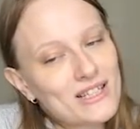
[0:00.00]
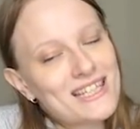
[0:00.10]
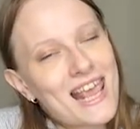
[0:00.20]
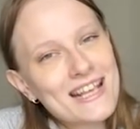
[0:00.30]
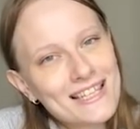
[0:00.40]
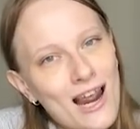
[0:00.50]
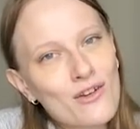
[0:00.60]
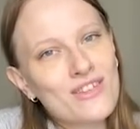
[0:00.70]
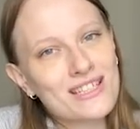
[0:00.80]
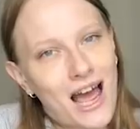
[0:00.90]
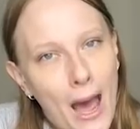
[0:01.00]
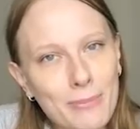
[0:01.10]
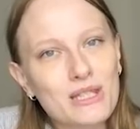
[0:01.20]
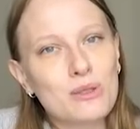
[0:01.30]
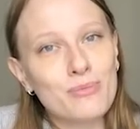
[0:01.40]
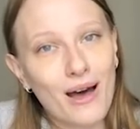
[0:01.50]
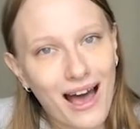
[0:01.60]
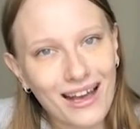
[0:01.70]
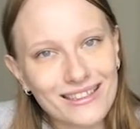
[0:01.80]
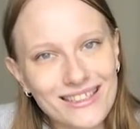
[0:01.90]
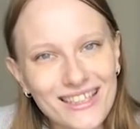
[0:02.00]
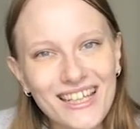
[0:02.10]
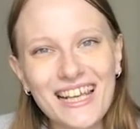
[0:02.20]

takes it out of the top spot